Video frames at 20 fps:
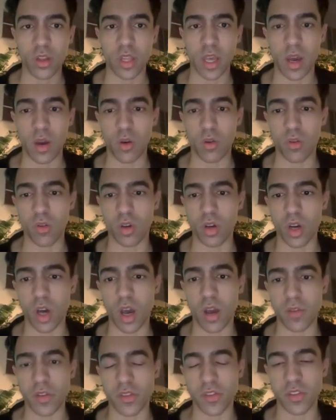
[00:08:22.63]
Now,
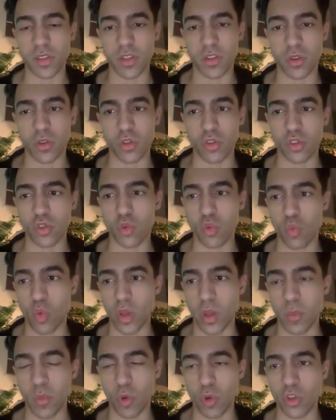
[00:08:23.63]
obviously, there's
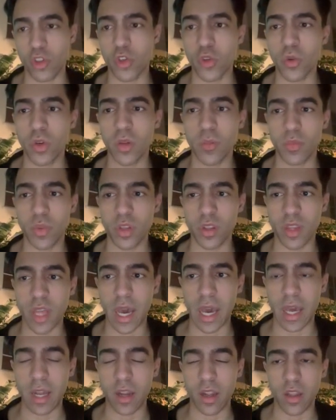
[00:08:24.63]
way more to it, but
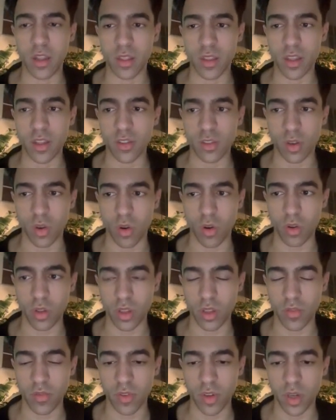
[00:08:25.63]
these
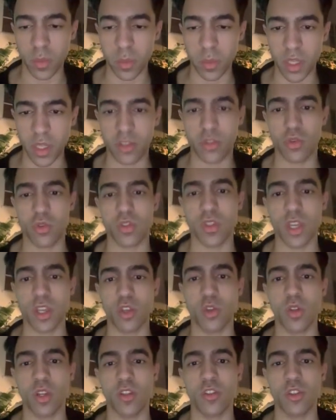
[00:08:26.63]
are the fundamentals
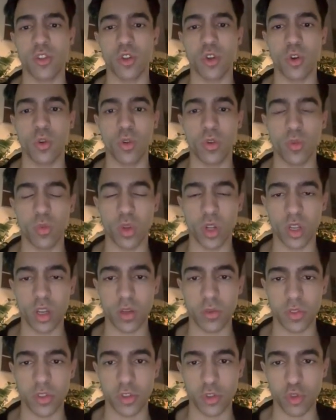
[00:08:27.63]
that you need to know when
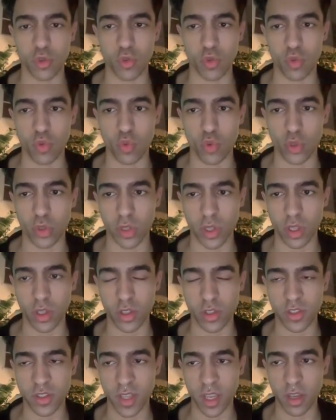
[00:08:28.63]
it comes to
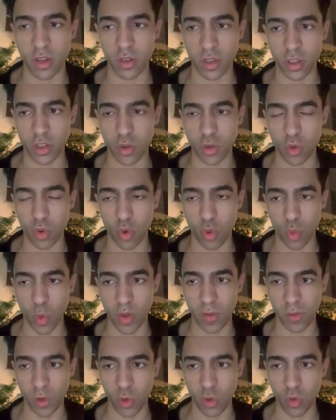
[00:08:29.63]
really scaling your
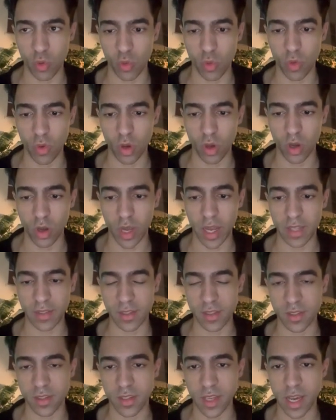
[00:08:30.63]
revenue
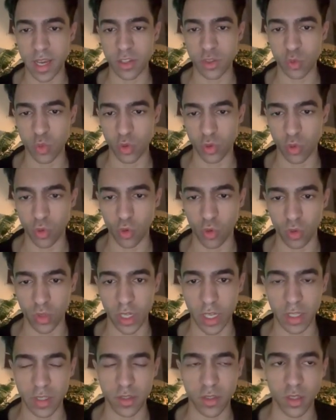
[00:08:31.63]
as a SaaS with Google
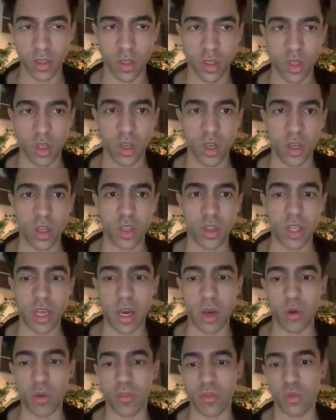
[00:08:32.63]
Ads.
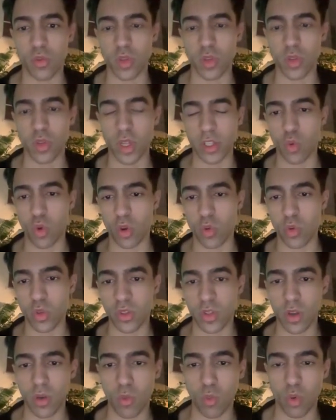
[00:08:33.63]
Now, if you'd like to work
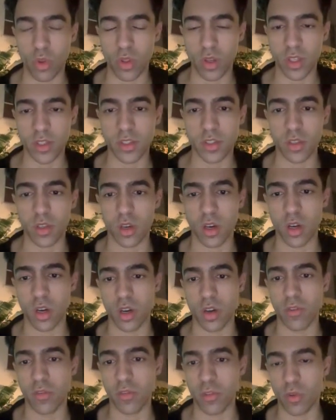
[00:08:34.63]
with us,
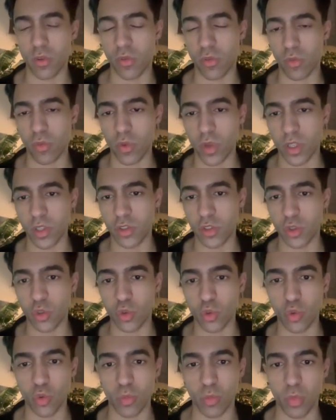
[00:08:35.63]
feel free
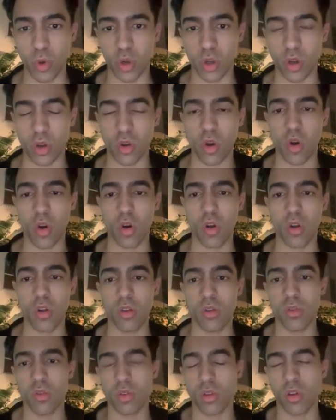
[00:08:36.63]
to book a
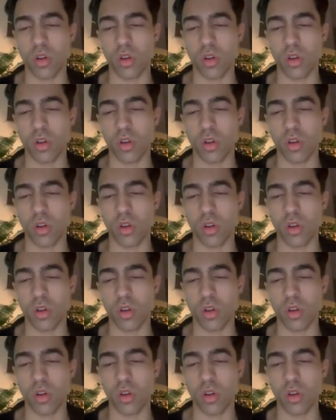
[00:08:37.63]
call.